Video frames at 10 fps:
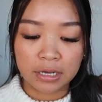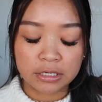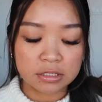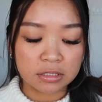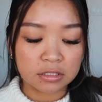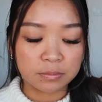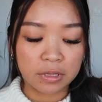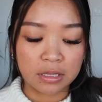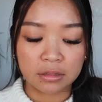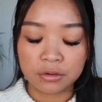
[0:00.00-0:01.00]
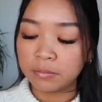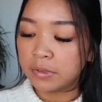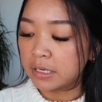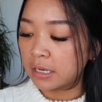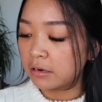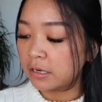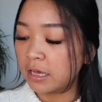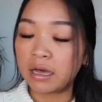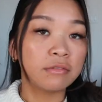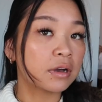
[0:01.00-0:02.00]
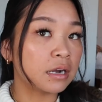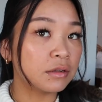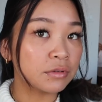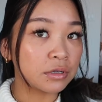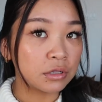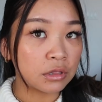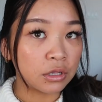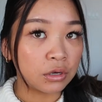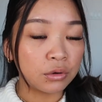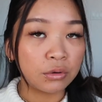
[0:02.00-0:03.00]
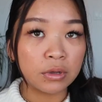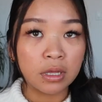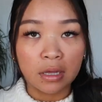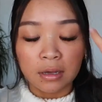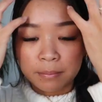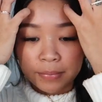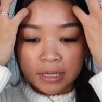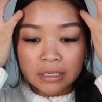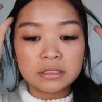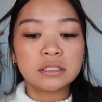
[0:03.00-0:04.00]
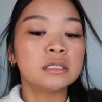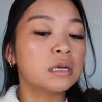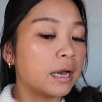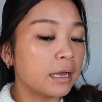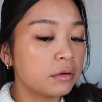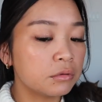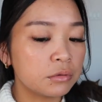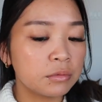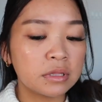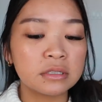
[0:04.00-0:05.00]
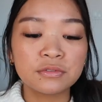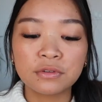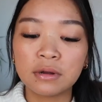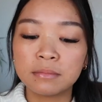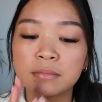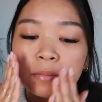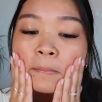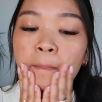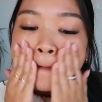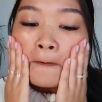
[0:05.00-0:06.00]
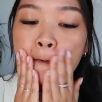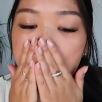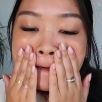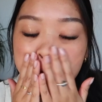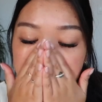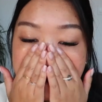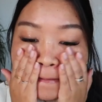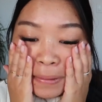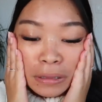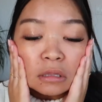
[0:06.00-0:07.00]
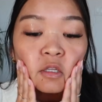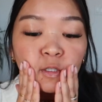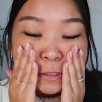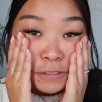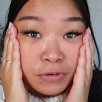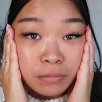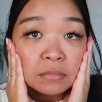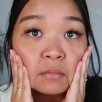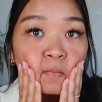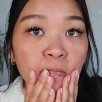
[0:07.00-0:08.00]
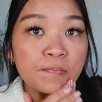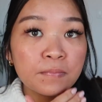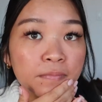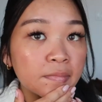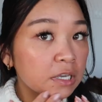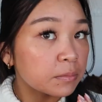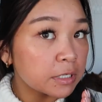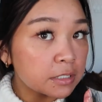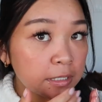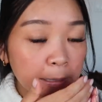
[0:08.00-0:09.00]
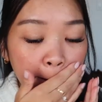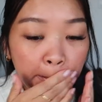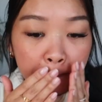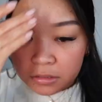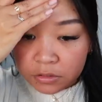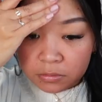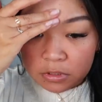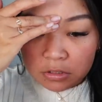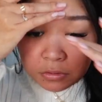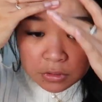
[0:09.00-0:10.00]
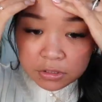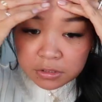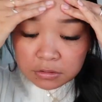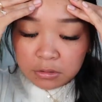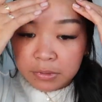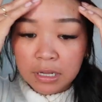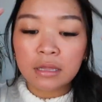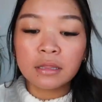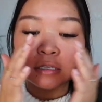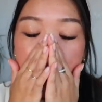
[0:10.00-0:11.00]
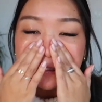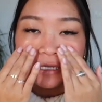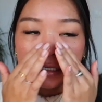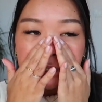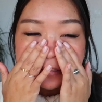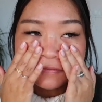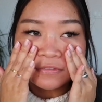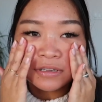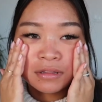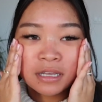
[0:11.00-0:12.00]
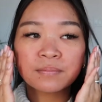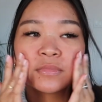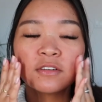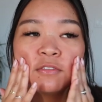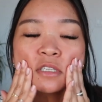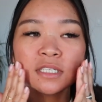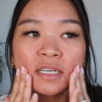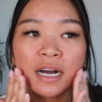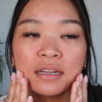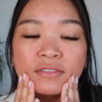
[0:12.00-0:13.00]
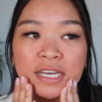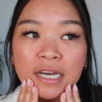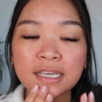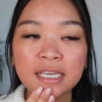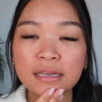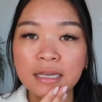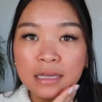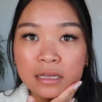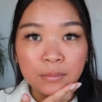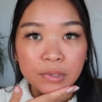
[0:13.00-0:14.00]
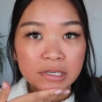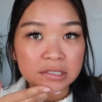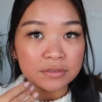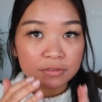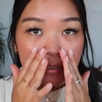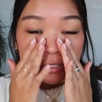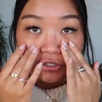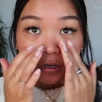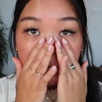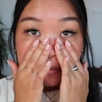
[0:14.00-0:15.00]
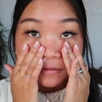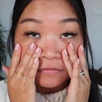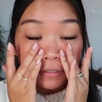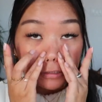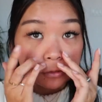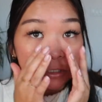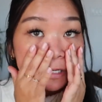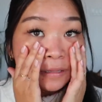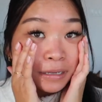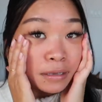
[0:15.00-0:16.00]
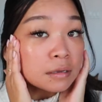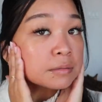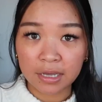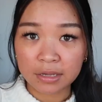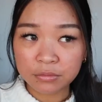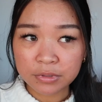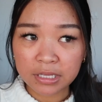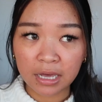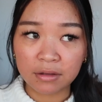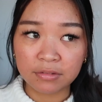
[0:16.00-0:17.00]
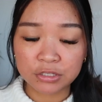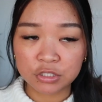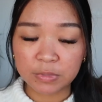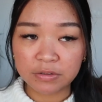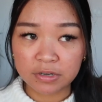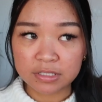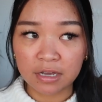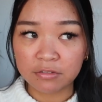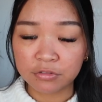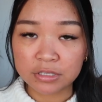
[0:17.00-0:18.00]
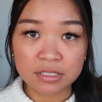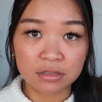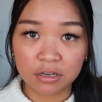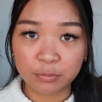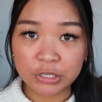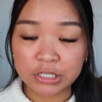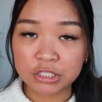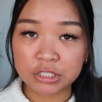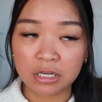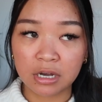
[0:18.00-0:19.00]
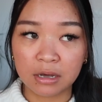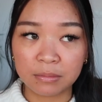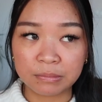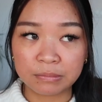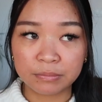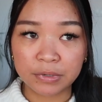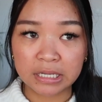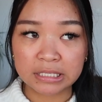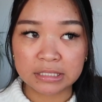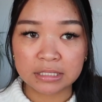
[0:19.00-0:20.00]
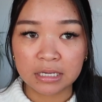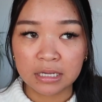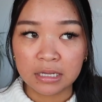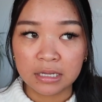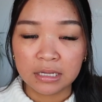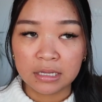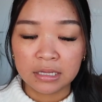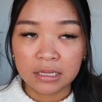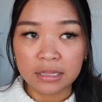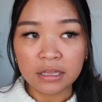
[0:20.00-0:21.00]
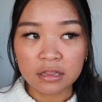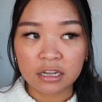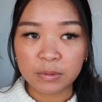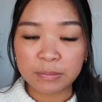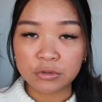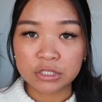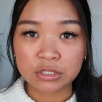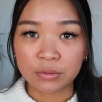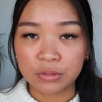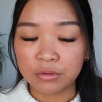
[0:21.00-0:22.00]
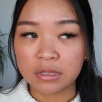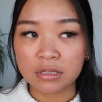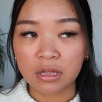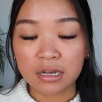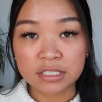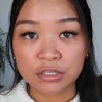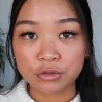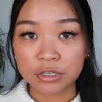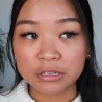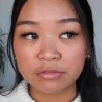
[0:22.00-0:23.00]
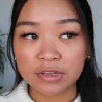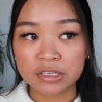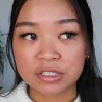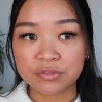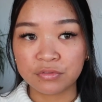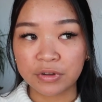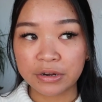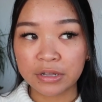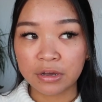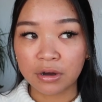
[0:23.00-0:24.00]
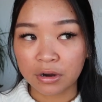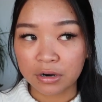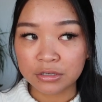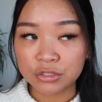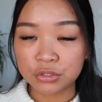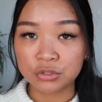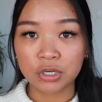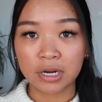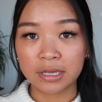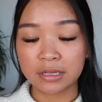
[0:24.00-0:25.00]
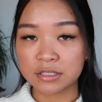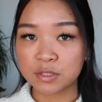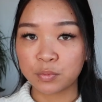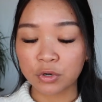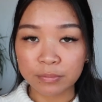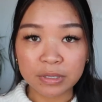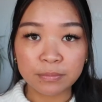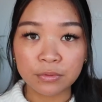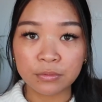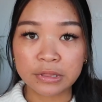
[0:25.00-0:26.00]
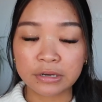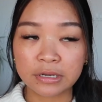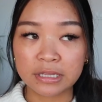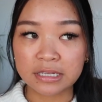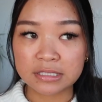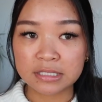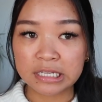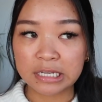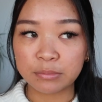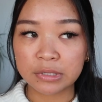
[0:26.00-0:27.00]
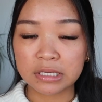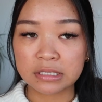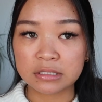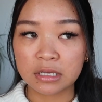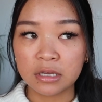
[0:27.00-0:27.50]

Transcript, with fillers: I just like to apply a little bit. I already have kind of a glow, but I don't know what that's from. I think it's just from like my skin. So I'm just going to apply this. It doesn't feel like, it feels like kind of tacky, but it doesn't feel like drying on the face, which I like. I don't really have like too many friends. I have friends in Long Beach, but I think a lot of people are just going through like loss and grief, and it's very hard to try and support people when they're in that state because,